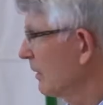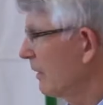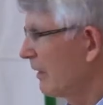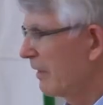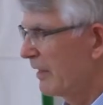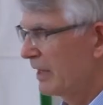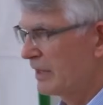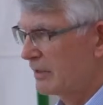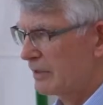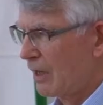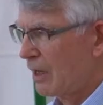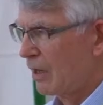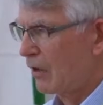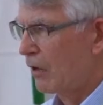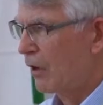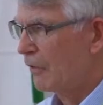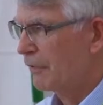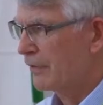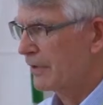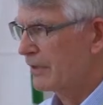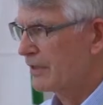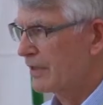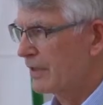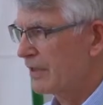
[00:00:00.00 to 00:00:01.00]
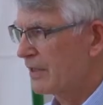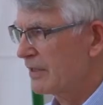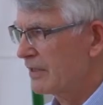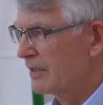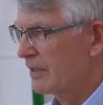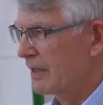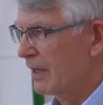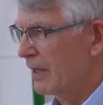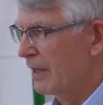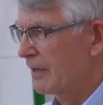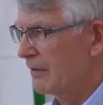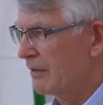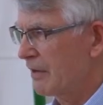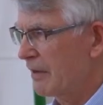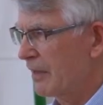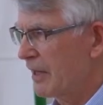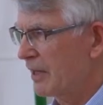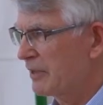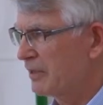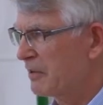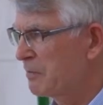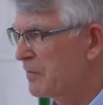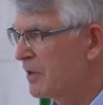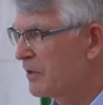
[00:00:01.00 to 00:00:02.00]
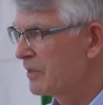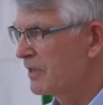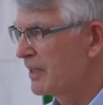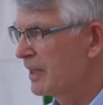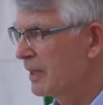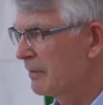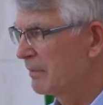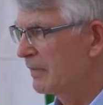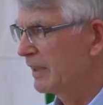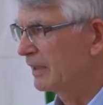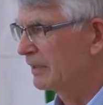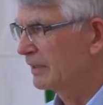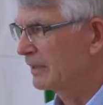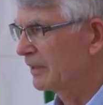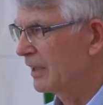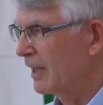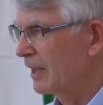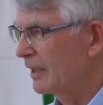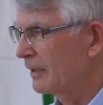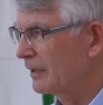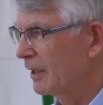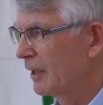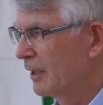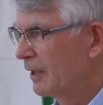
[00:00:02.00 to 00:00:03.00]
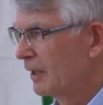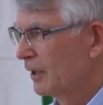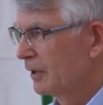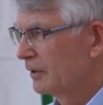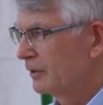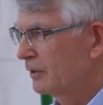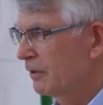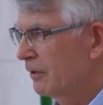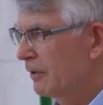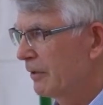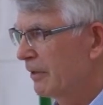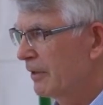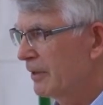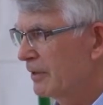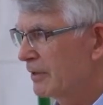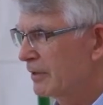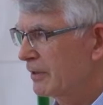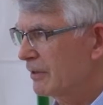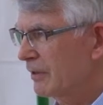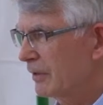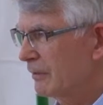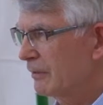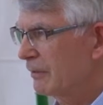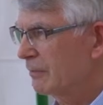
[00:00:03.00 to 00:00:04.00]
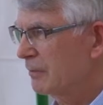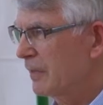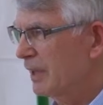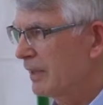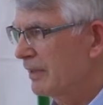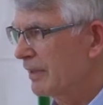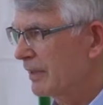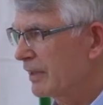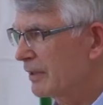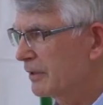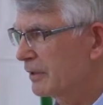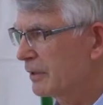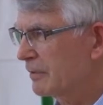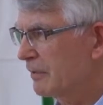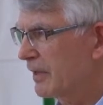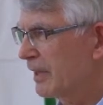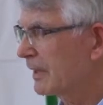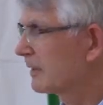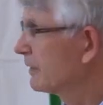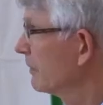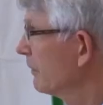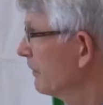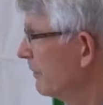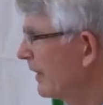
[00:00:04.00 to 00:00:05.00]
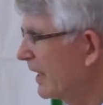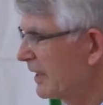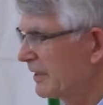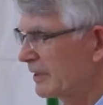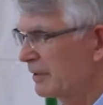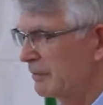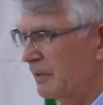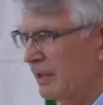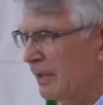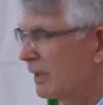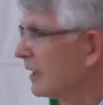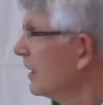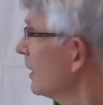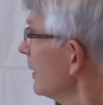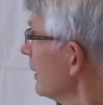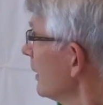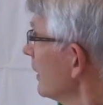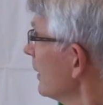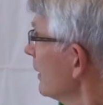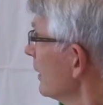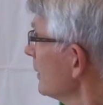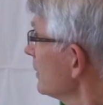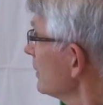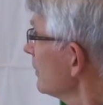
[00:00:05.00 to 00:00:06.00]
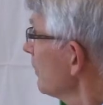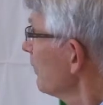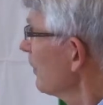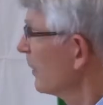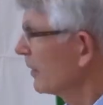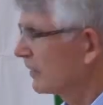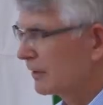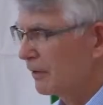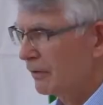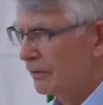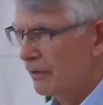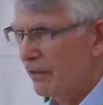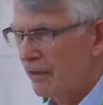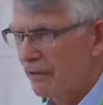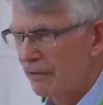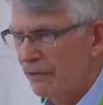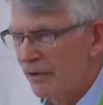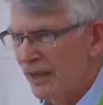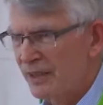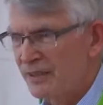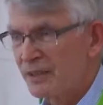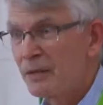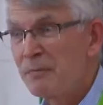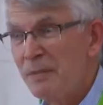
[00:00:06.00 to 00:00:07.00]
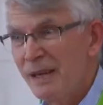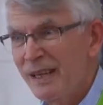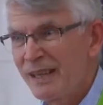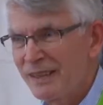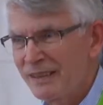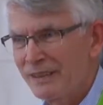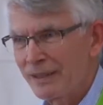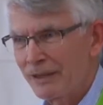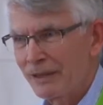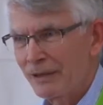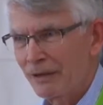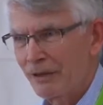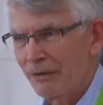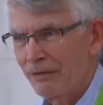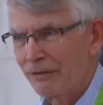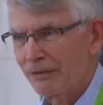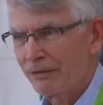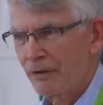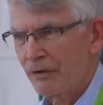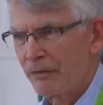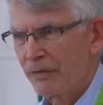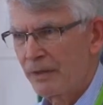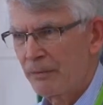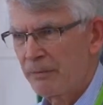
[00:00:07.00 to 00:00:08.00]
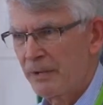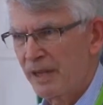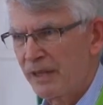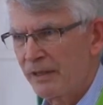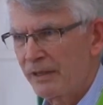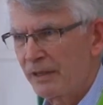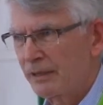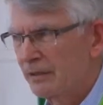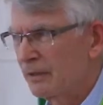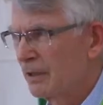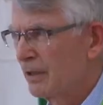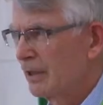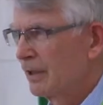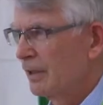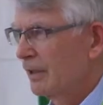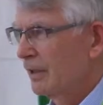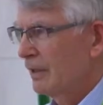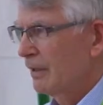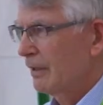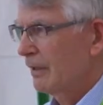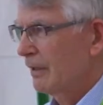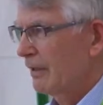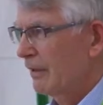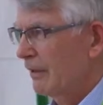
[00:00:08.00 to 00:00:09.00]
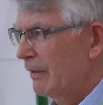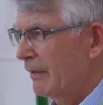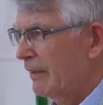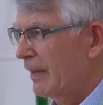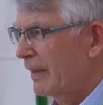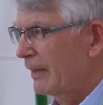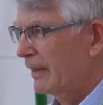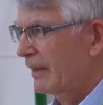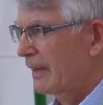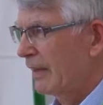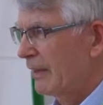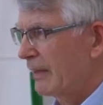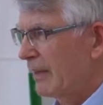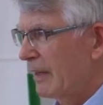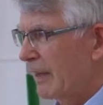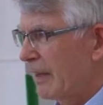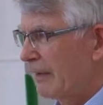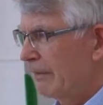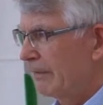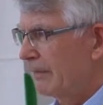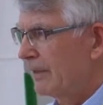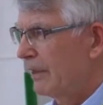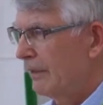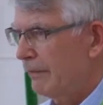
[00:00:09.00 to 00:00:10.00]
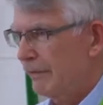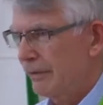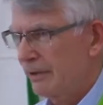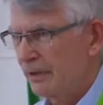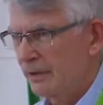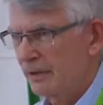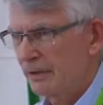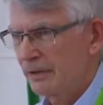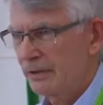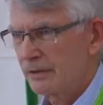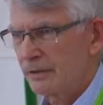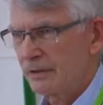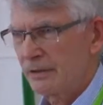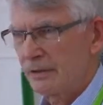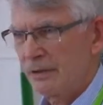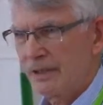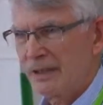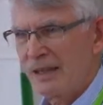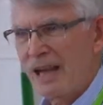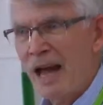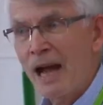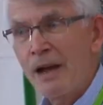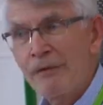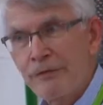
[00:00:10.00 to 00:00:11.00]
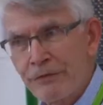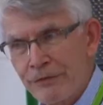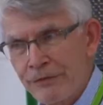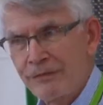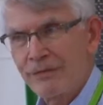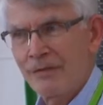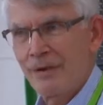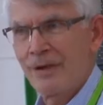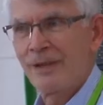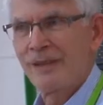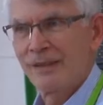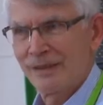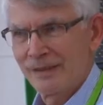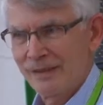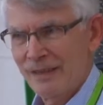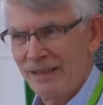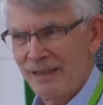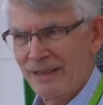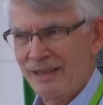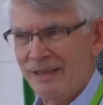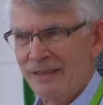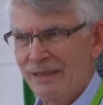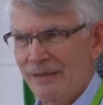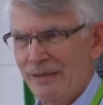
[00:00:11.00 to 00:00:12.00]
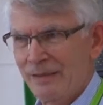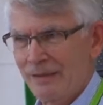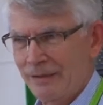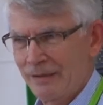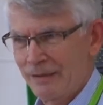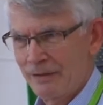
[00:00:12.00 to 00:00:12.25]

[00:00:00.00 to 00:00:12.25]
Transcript: these are offices, and there's a museum inside. So this building is quite flexible. It's about the flexibility of the building. They can have different life in